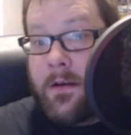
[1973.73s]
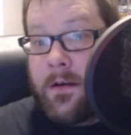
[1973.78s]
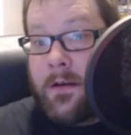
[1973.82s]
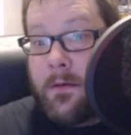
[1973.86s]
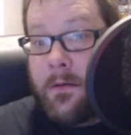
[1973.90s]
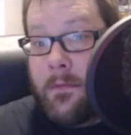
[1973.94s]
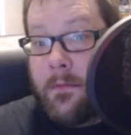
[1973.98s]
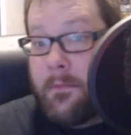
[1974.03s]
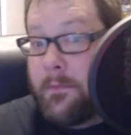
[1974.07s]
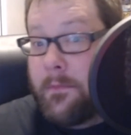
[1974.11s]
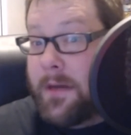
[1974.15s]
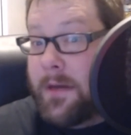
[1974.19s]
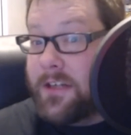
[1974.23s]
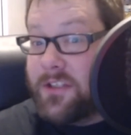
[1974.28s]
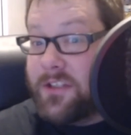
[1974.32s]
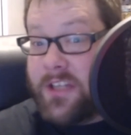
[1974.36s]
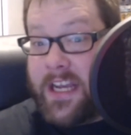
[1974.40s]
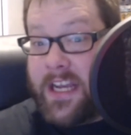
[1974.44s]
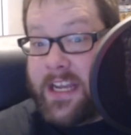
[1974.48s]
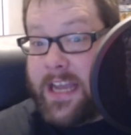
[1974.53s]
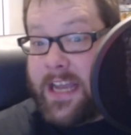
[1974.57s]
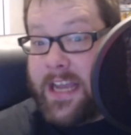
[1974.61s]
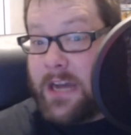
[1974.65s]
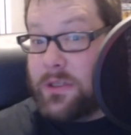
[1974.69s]
Much
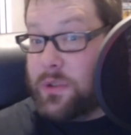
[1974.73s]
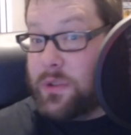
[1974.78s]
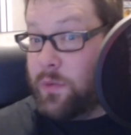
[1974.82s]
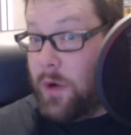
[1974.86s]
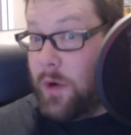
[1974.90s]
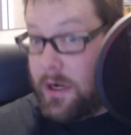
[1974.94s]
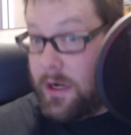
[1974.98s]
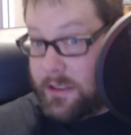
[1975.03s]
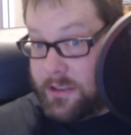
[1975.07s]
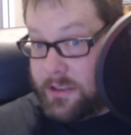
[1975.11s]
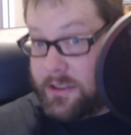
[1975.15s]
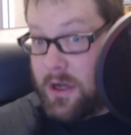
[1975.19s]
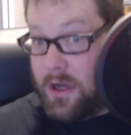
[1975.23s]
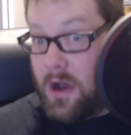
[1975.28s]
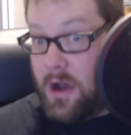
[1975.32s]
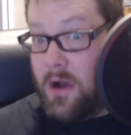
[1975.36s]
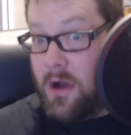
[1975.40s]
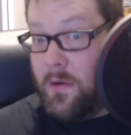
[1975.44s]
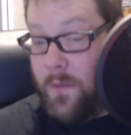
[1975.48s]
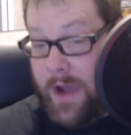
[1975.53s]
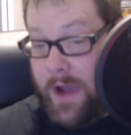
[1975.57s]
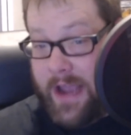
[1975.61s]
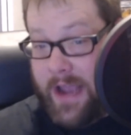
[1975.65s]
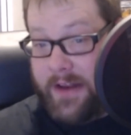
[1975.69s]
like how Swan Song
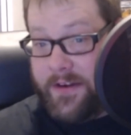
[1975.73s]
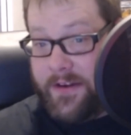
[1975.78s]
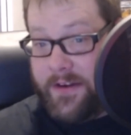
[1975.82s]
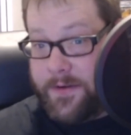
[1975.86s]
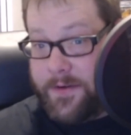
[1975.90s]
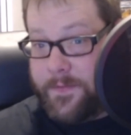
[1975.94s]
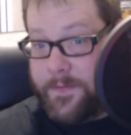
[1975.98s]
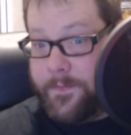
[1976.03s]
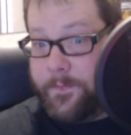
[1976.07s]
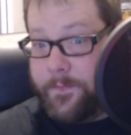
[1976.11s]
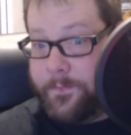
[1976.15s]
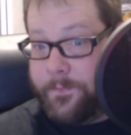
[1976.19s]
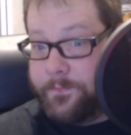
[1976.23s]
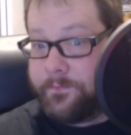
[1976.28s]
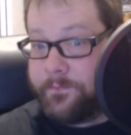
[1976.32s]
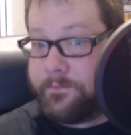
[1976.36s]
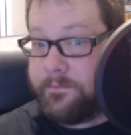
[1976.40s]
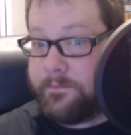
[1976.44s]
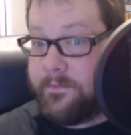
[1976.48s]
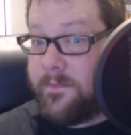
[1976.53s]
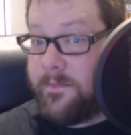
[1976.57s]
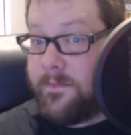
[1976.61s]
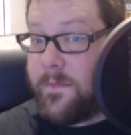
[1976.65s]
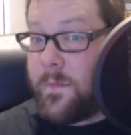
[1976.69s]
went.
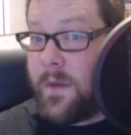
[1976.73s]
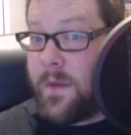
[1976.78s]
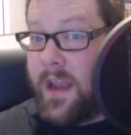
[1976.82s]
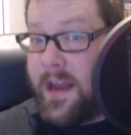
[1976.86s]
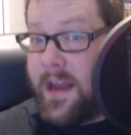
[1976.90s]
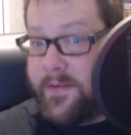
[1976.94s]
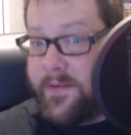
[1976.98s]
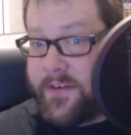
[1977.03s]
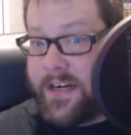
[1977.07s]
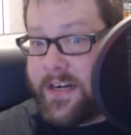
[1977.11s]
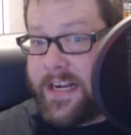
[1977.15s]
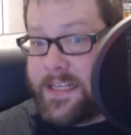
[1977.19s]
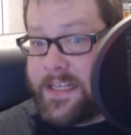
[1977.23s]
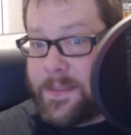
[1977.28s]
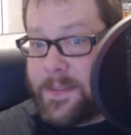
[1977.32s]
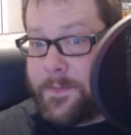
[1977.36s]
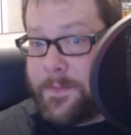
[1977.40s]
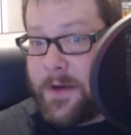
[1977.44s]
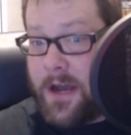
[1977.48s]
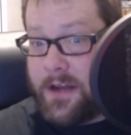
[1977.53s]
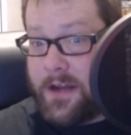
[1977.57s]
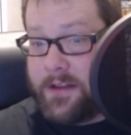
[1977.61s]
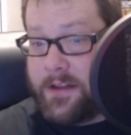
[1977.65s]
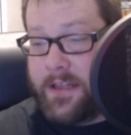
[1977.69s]
After its
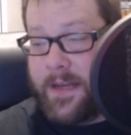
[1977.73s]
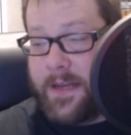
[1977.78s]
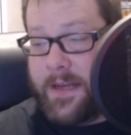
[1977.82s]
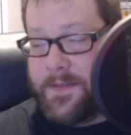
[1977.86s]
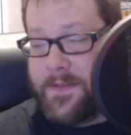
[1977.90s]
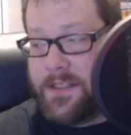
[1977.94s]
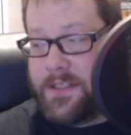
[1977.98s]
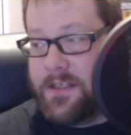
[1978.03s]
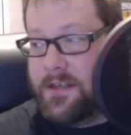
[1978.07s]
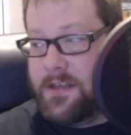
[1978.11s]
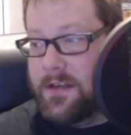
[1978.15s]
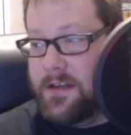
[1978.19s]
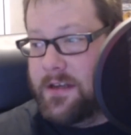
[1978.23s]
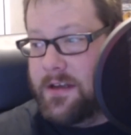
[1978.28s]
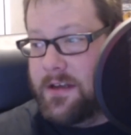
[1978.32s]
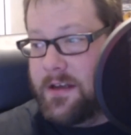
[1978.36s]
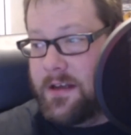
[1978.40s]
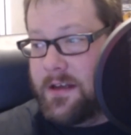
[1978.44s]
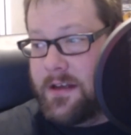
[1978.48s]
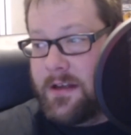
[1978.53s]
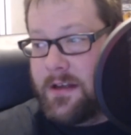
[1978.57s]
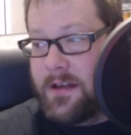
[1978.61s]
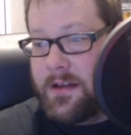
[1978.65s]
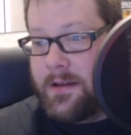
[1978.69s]
apocalypse.
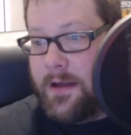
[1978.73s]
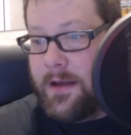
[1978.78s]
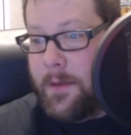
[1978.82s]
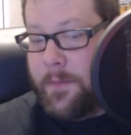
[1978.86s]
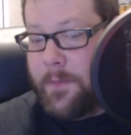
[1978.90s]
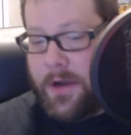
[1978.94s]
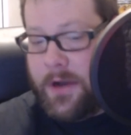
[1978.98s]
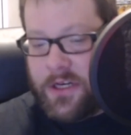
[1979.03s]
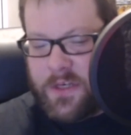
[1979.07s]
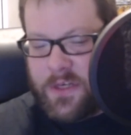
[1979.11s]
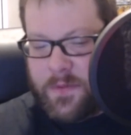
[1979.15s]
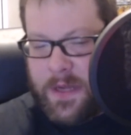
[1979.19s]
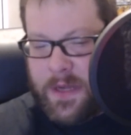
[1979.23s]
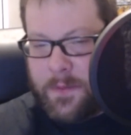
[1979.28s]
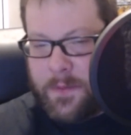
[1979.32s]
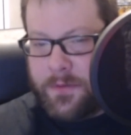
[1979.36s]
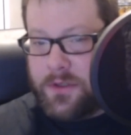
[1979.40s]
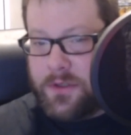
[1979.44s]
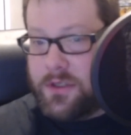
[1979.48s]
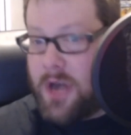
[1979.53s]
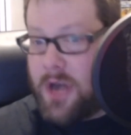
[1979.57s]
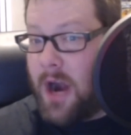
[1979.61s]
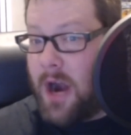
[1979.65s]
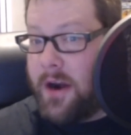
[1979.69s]
A bunch of people
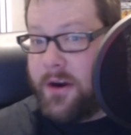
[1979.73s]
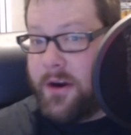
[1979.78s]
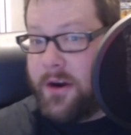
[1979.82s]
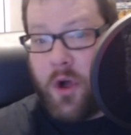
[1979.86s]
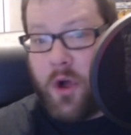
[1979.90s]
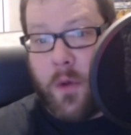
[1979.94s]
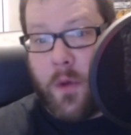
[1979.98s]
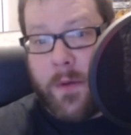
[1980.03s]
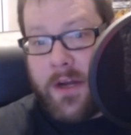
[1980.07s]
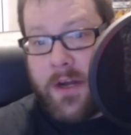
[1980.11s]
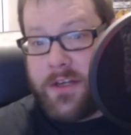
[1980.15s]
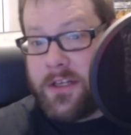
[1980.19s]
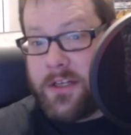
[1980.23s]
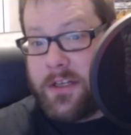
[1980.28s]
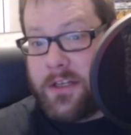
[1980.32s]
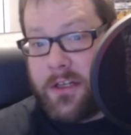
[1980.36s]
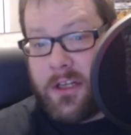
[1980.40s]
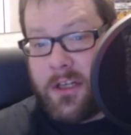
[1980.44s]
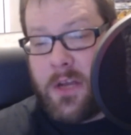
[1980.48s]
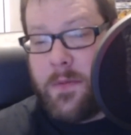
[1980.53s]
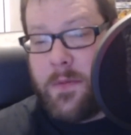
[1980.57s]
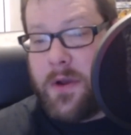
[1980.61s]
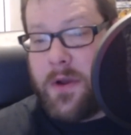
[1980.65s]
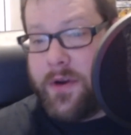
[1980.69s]
started a whole bunch of little
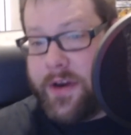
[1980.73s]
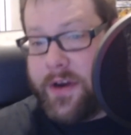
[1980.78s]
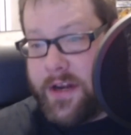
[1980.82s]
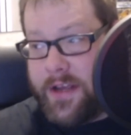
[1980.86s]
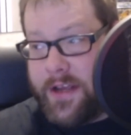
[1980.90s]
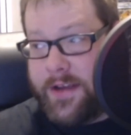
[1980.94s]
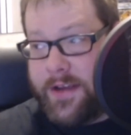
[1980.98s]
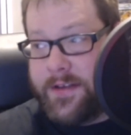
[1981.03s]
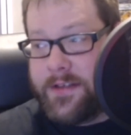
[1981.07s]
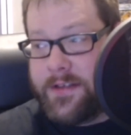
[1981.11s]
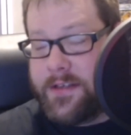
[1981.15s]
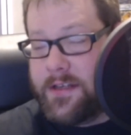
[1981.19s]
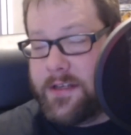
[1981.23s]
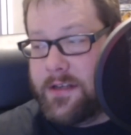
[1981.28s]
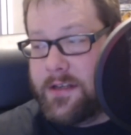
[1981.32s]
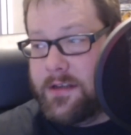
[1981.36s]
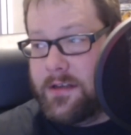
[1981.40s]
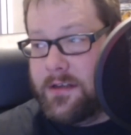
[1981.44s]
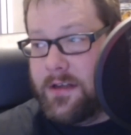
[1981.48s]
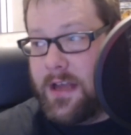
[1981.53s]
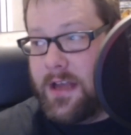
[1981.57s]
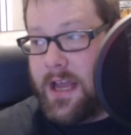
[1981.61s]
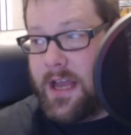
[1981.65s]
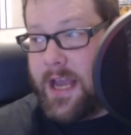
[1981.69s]
communities,
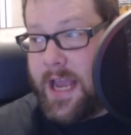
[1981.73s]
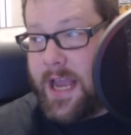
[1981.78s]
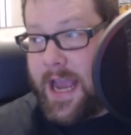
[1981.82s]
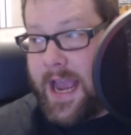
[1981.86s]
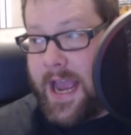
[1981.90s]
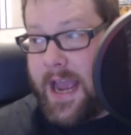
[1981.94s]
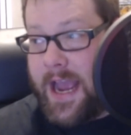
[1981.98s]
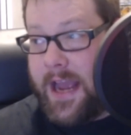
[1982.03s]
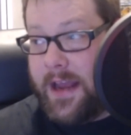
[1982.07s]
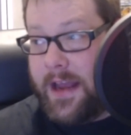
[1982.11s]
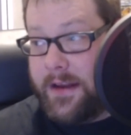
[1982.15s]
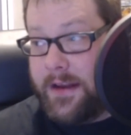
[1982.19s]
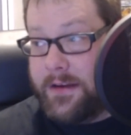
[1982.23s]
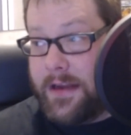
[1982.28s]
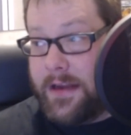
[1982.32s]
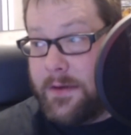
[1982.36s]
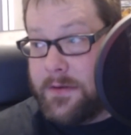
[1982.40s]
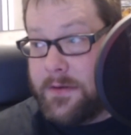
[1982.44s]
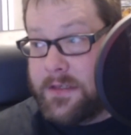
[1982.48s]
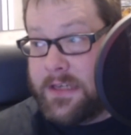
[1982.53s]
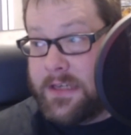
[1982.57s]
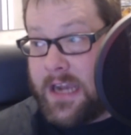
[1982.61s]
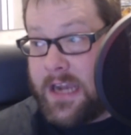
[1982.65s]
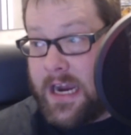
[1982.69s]
and it
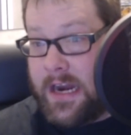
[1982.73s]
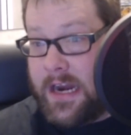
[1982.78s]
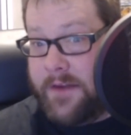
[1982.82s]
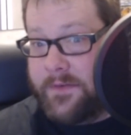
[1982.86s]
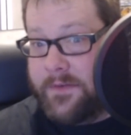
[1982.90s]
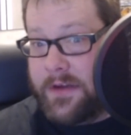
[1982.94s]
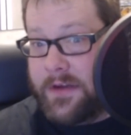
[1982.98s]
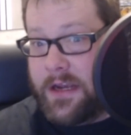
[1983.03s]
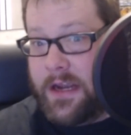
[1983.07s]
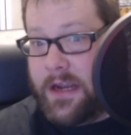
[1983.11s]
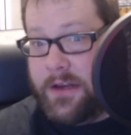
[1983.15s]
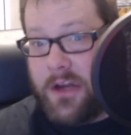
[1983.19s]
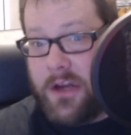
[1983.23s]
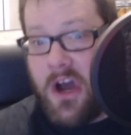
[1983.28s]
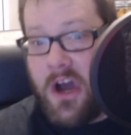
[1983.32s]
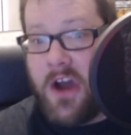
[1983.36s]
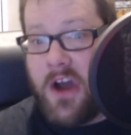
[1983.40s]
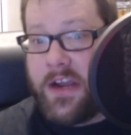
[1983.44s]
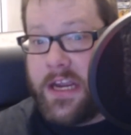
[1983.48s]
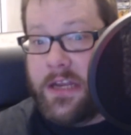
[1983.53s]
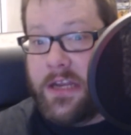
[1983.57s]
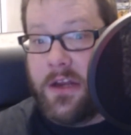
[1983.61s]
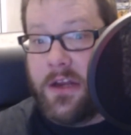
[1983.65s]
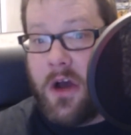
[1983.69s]
was kind of a
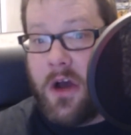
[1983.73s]
dog-eat-dog